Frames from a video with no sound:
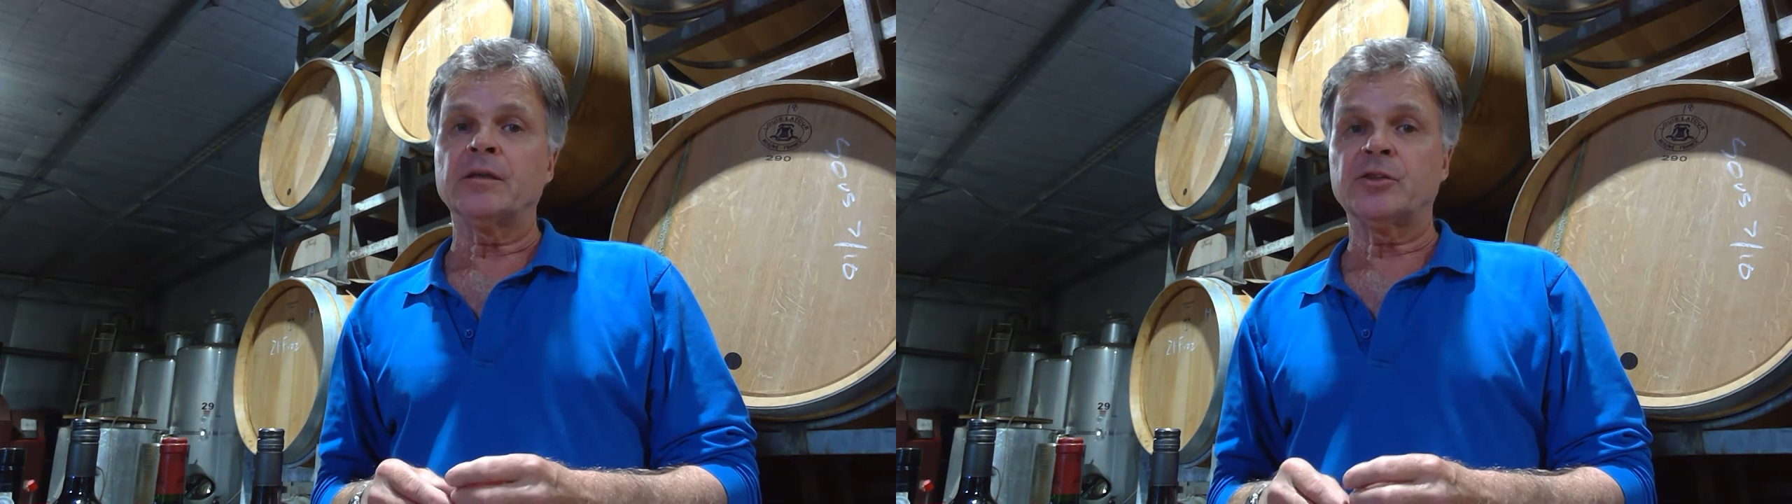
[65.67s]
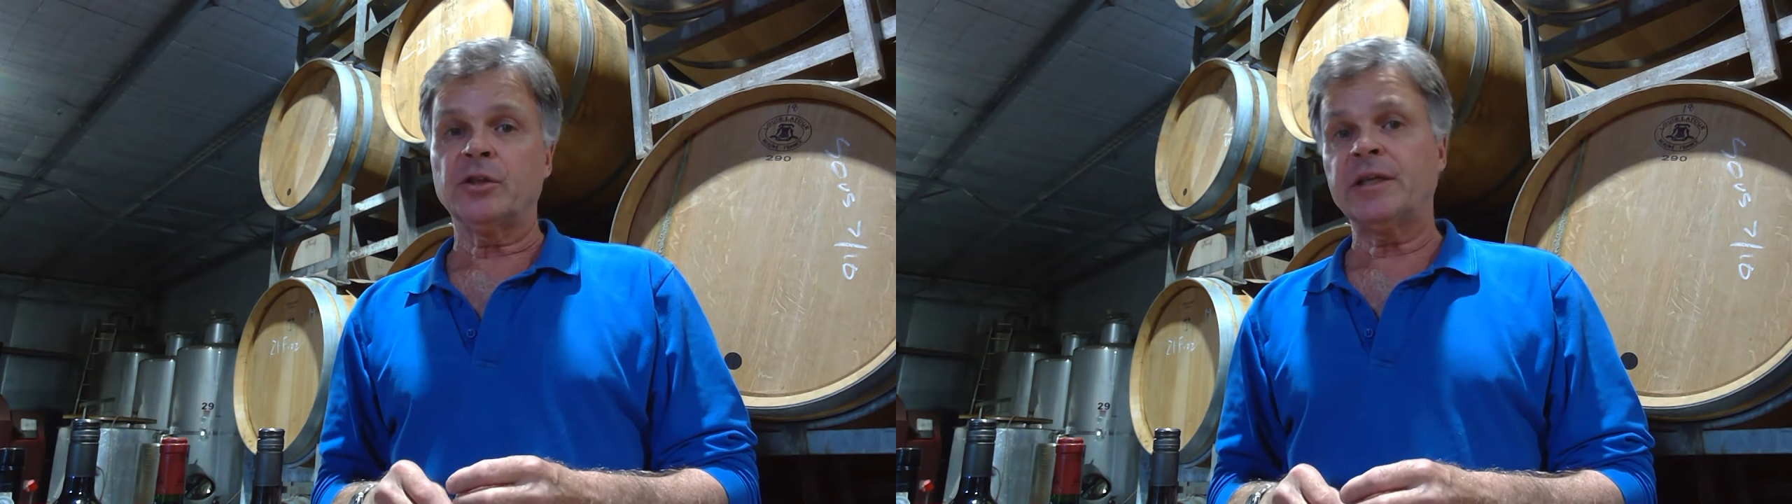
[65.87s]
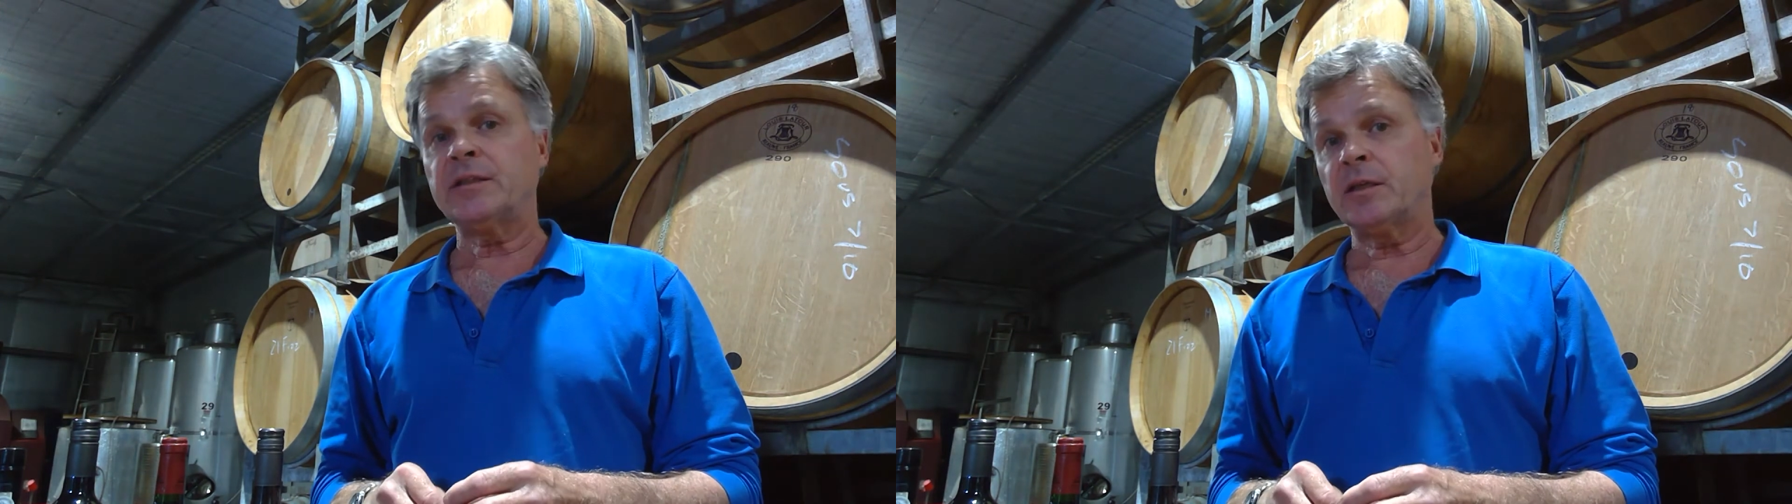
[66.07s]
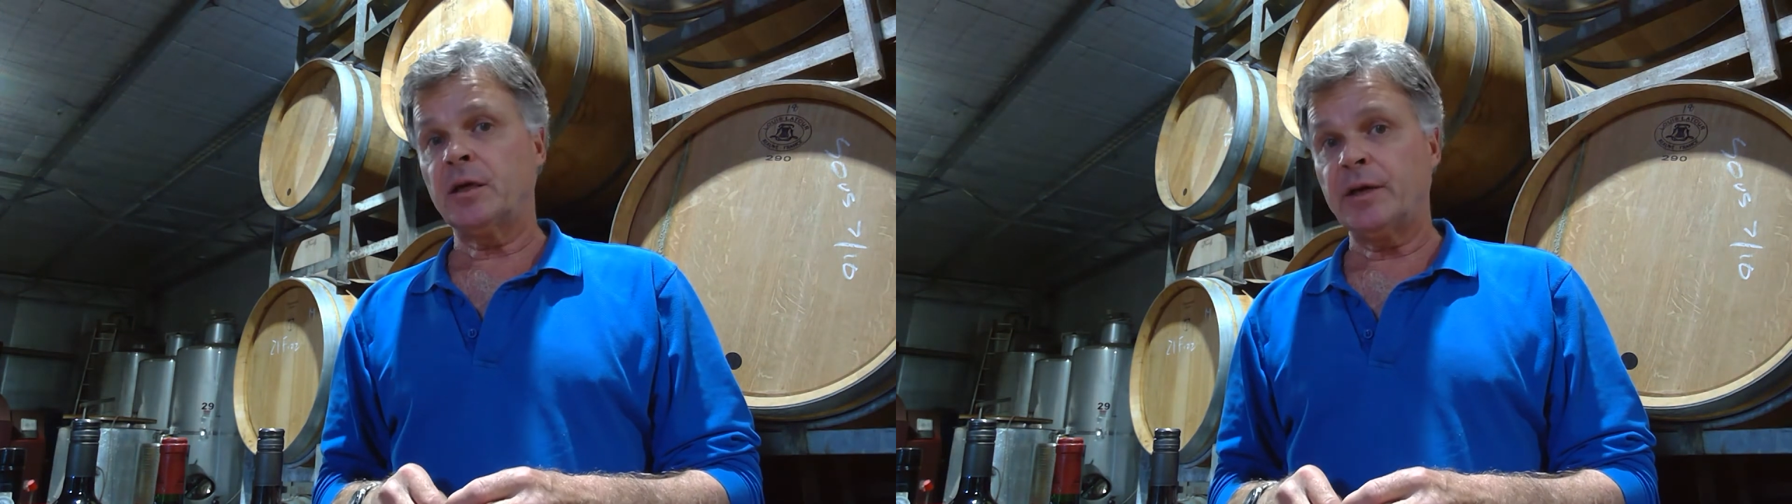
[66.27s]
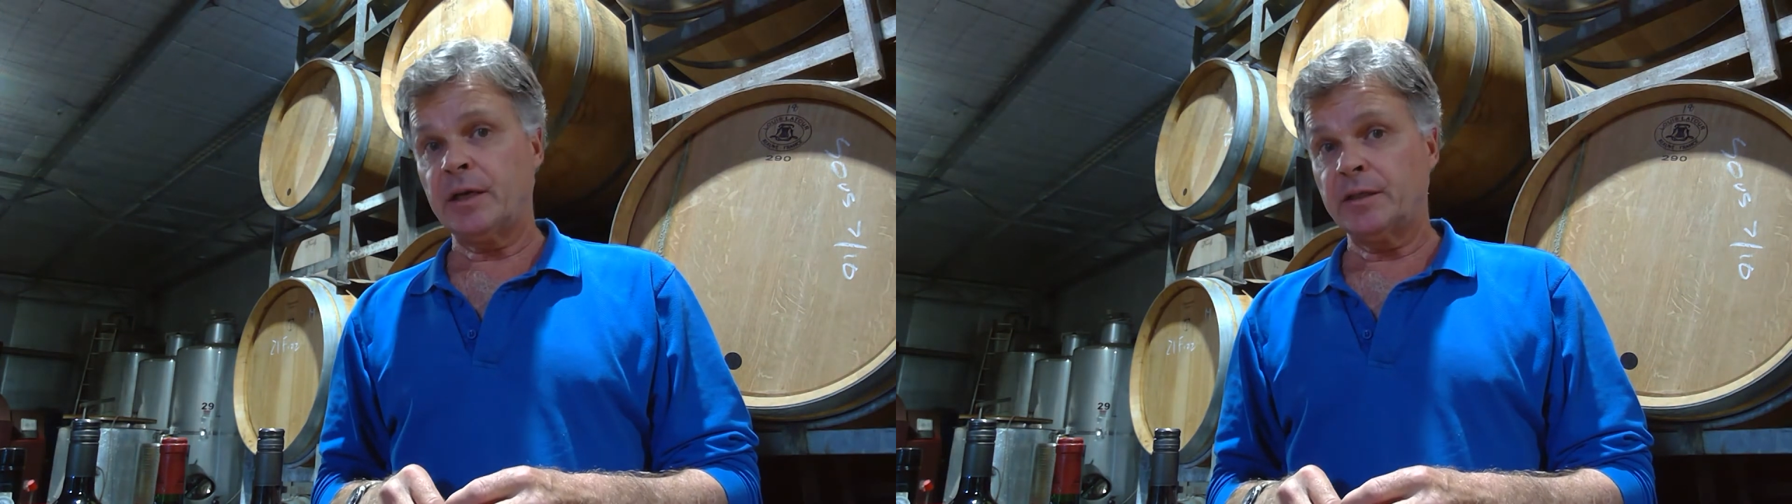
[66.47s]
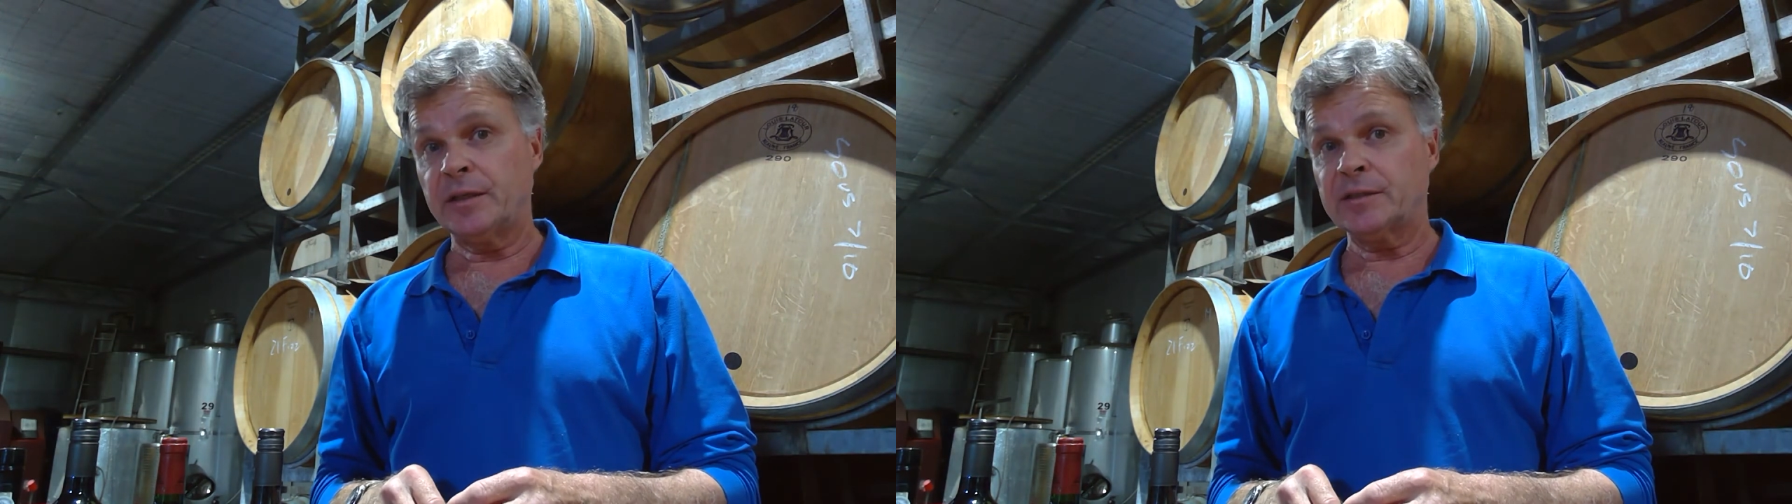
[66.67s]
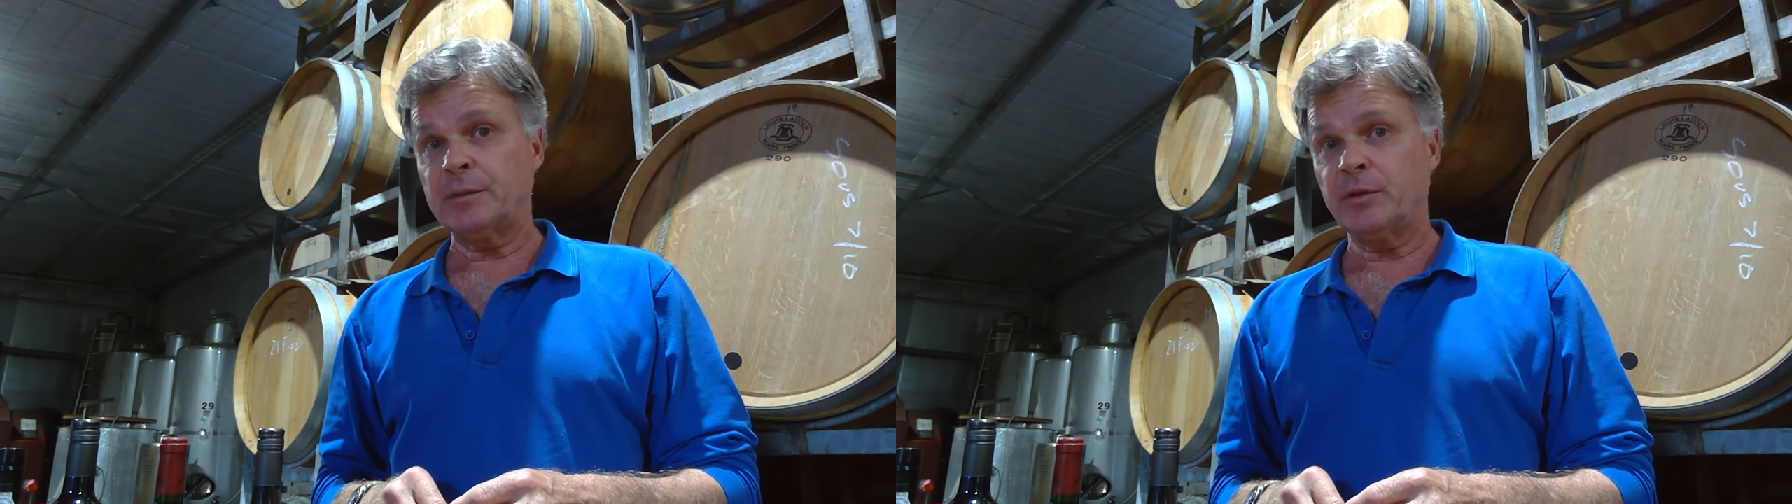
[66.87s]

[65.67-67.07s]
certainly had to go out and get some